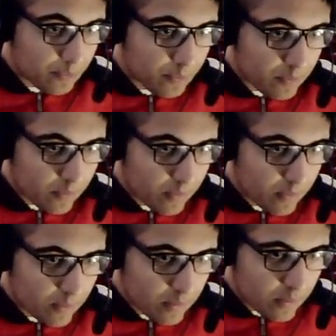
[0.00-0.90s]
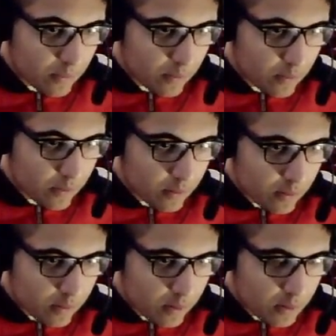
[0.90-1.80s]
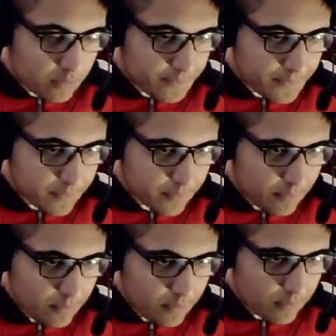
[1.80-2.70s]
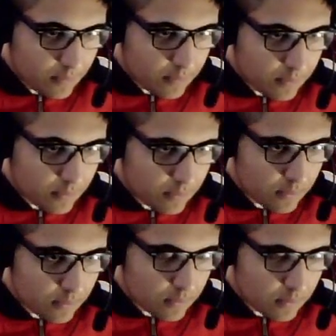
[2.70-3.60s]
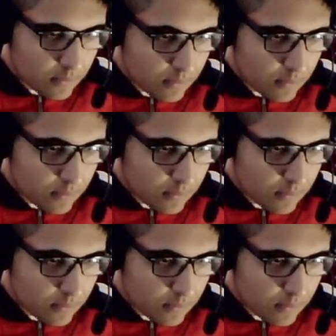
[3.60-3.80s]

Nobody speaks.